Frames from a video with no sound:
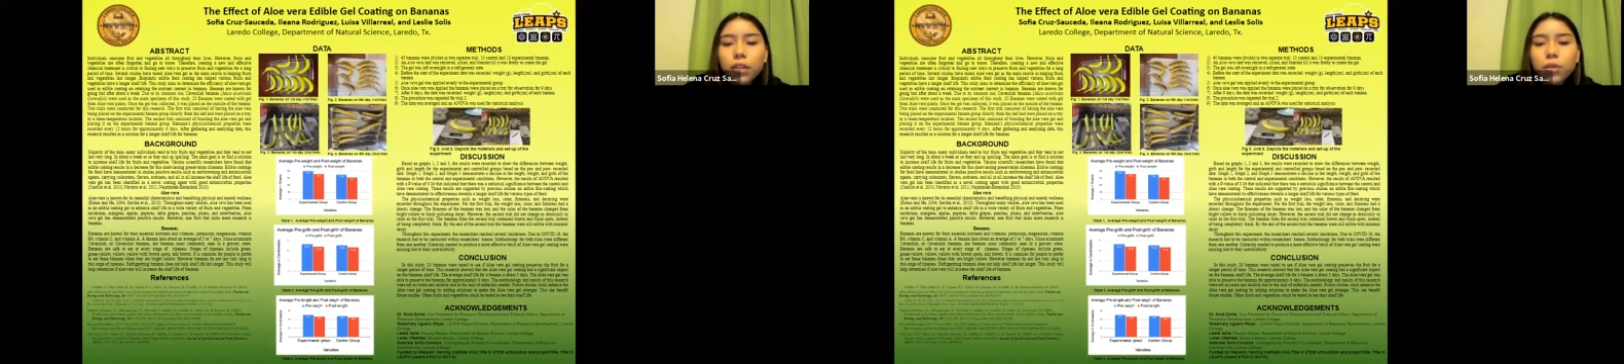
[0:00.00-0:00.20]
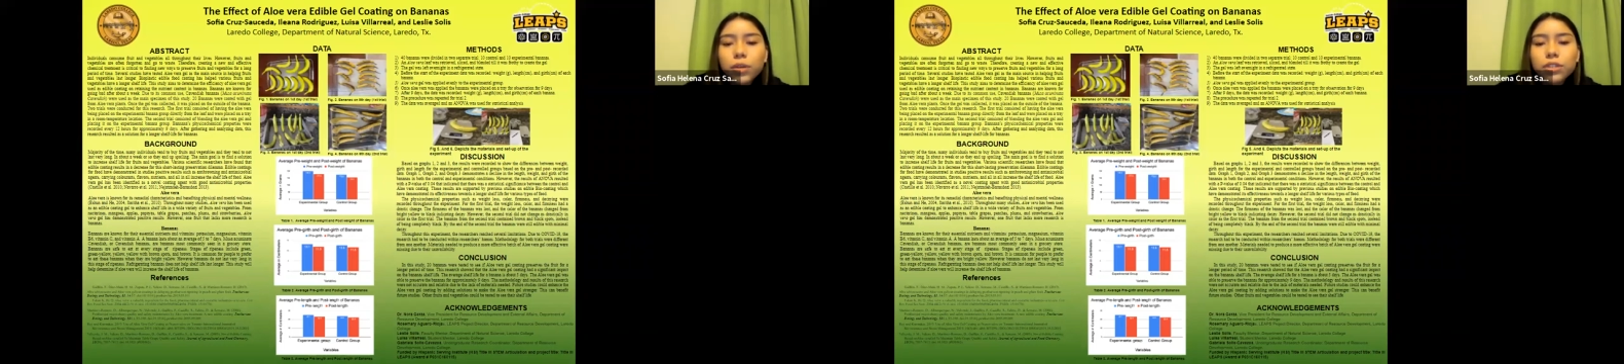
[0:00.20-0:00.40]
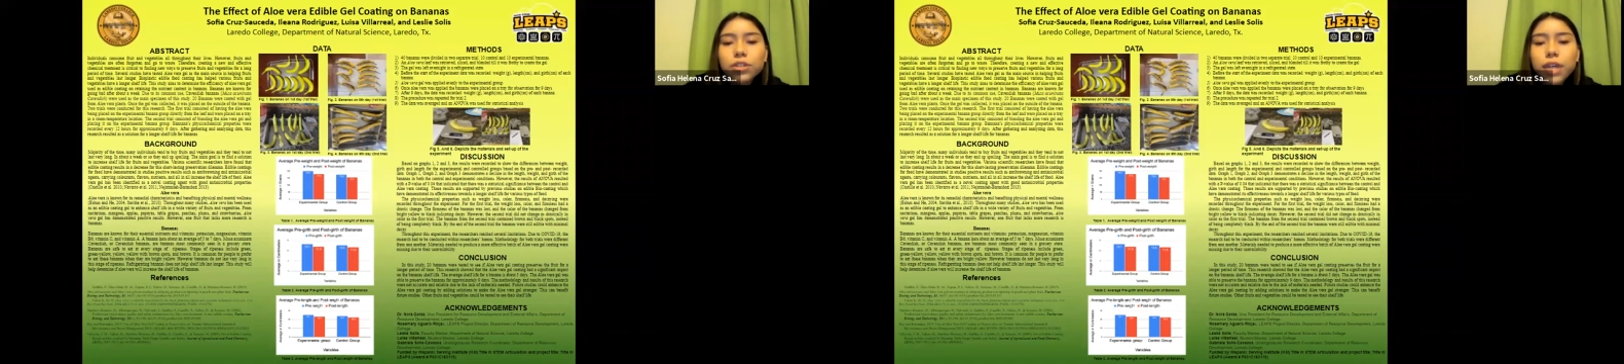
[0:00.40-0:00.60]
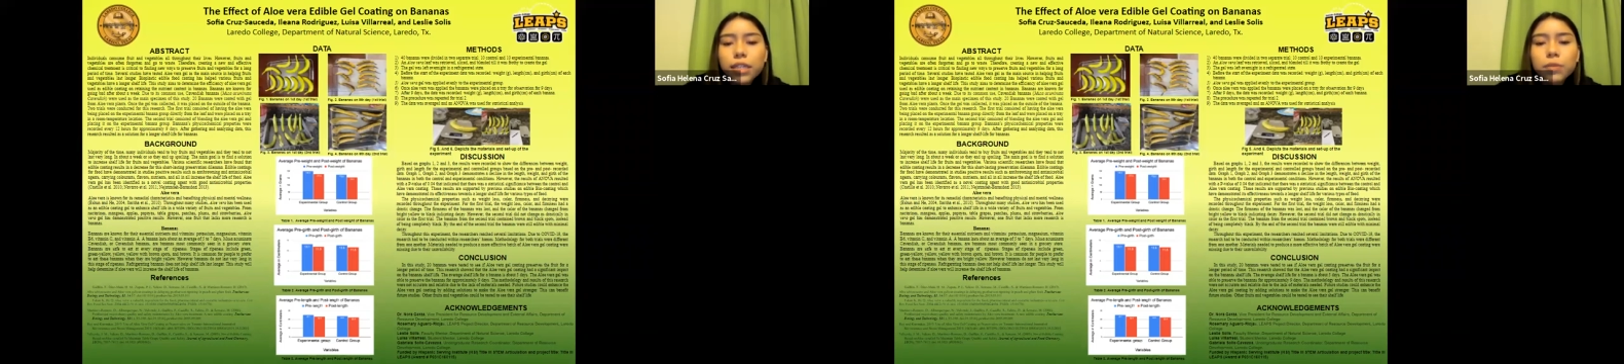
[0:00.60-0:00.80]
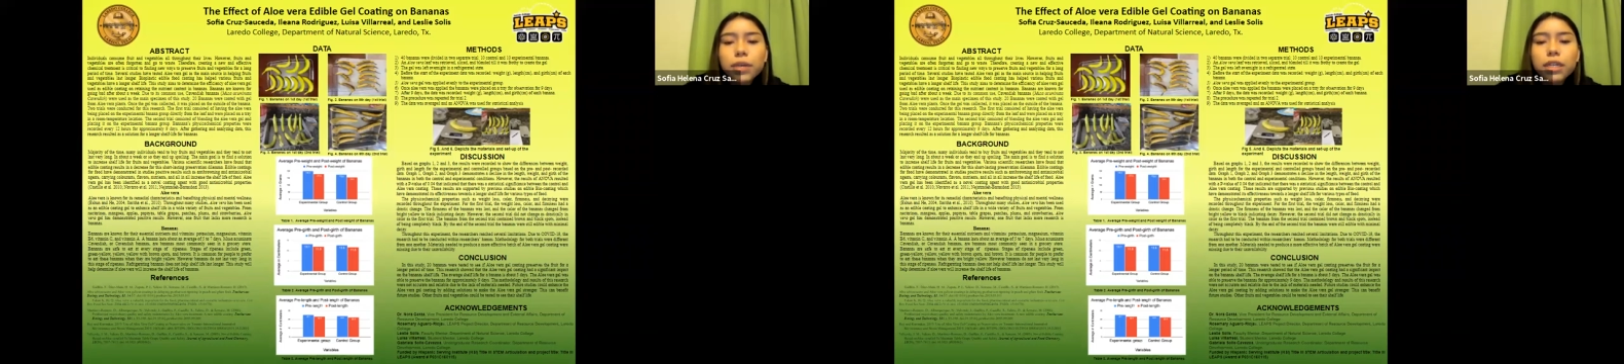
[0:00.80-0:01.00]
The research
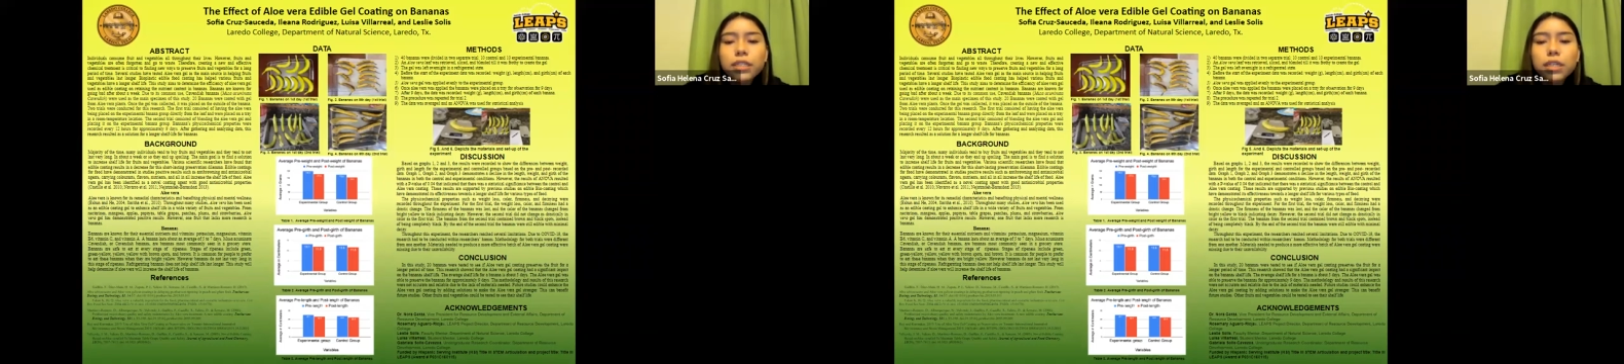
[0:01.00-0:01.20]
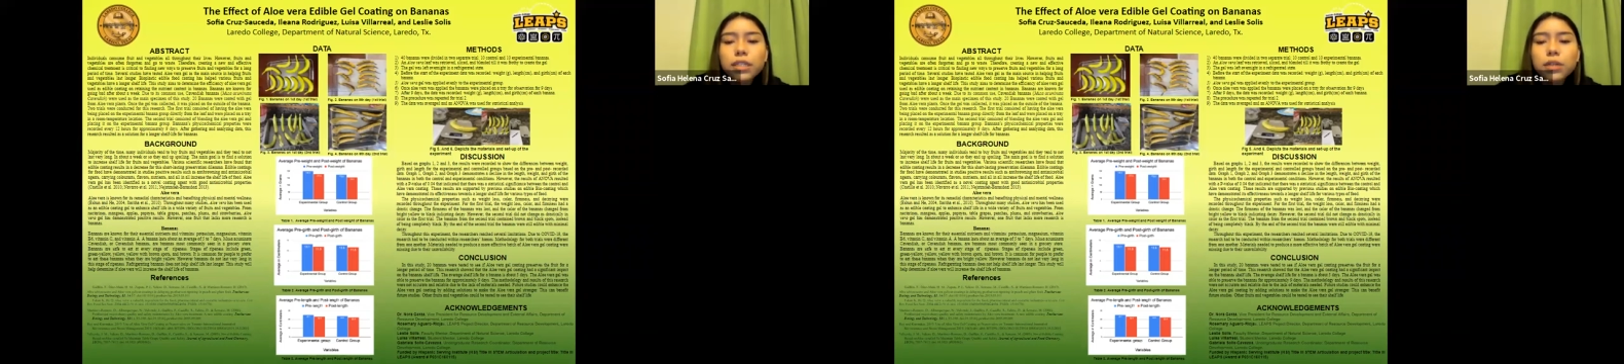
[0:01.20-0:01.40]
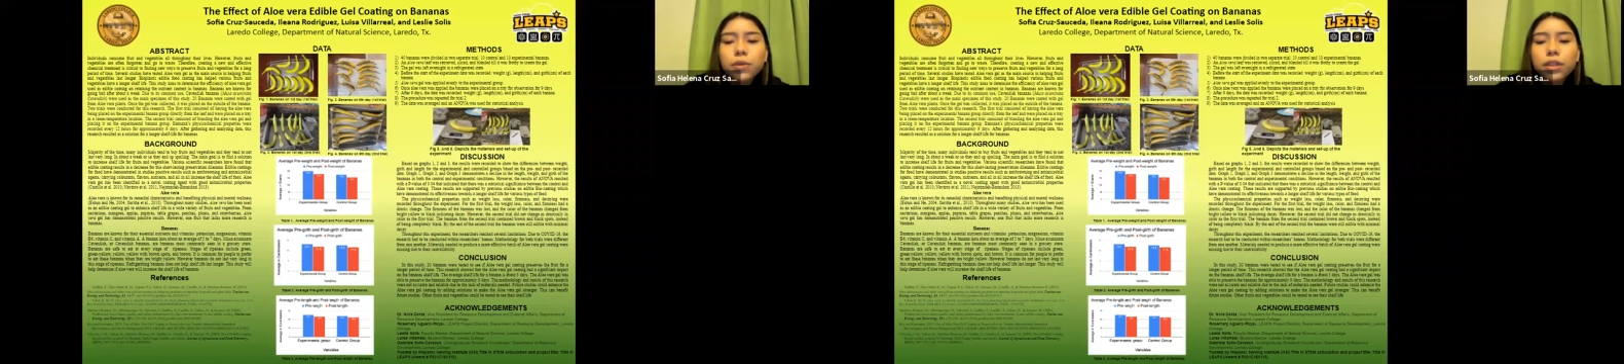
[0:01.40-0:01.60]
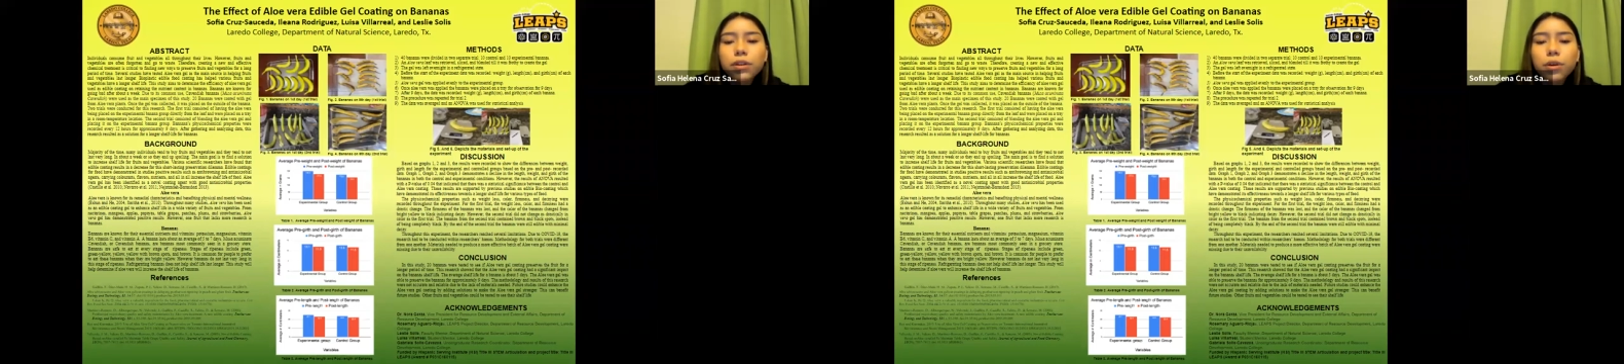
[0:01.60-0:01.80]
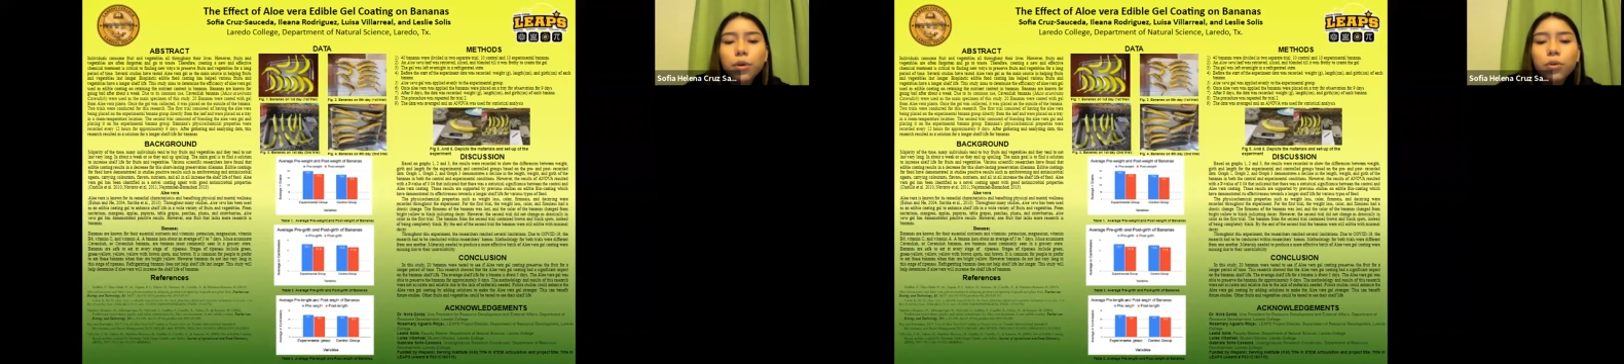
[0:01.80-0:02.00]
had to be conducted
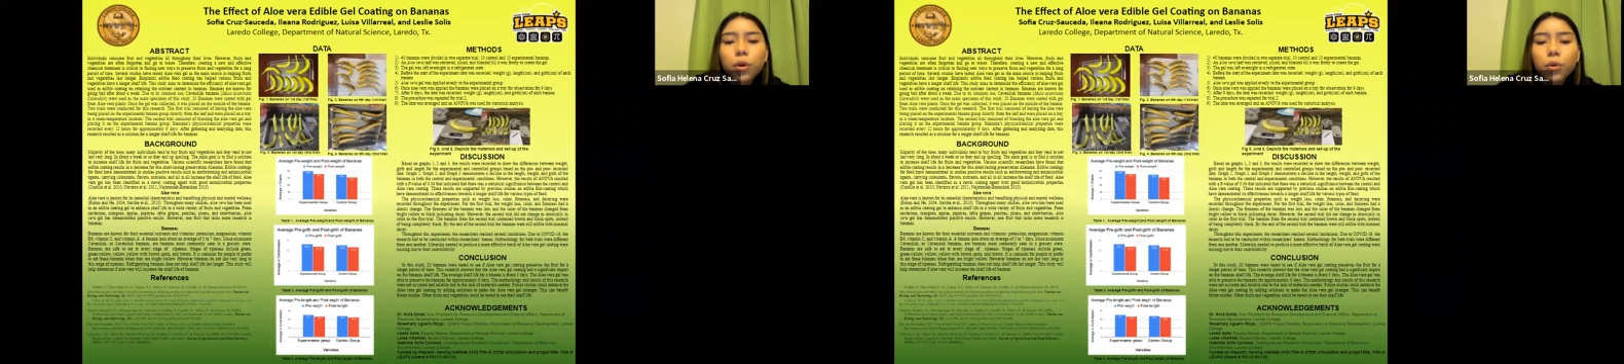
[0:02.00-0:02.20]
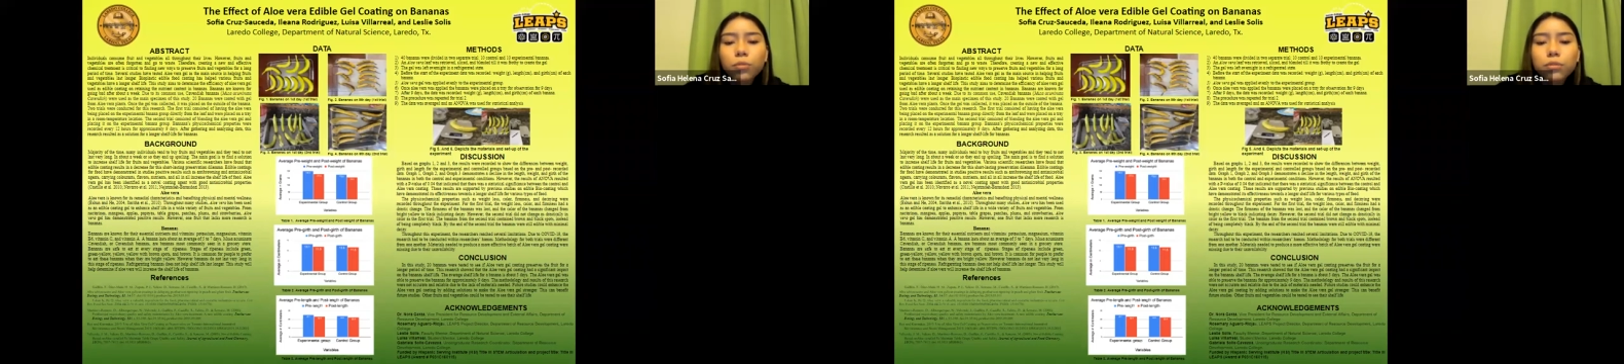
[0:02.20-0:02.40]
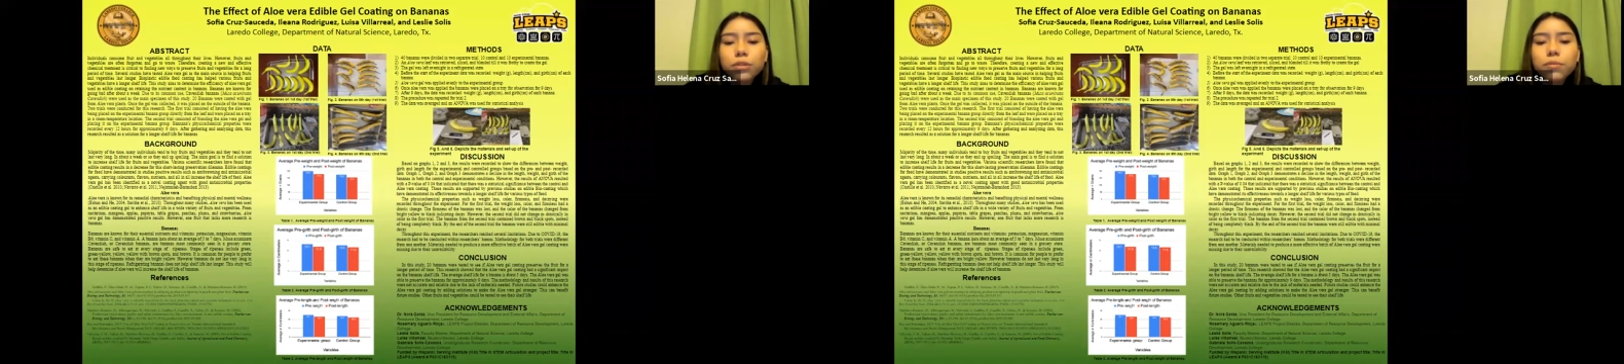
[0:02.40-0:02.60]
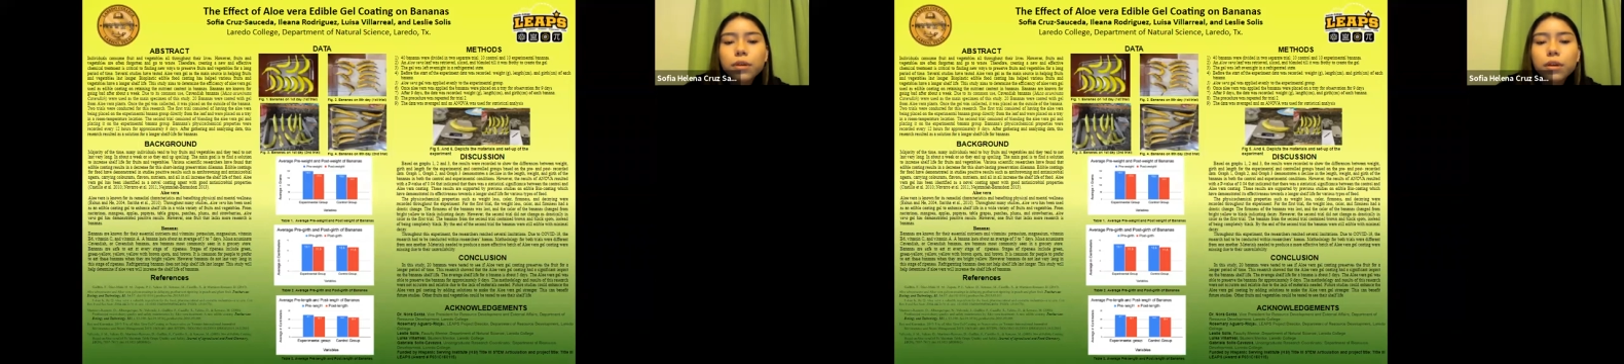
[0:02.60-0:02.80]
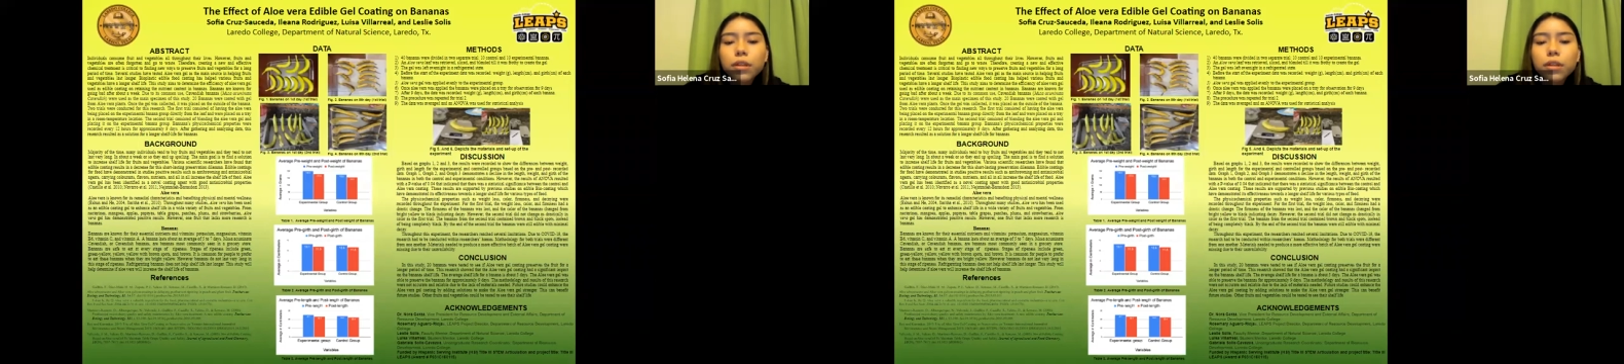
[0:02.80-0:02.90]
within our own homes.